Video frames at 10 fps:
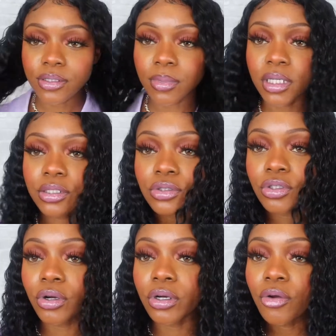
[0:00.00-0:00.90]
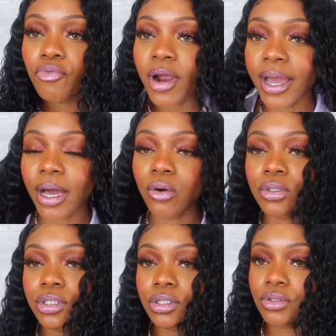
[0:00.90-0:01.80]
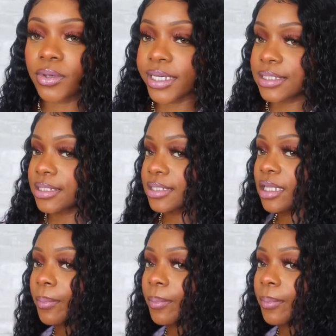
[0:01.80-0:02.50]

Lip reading: I'm gonna turn around just so you guys can see the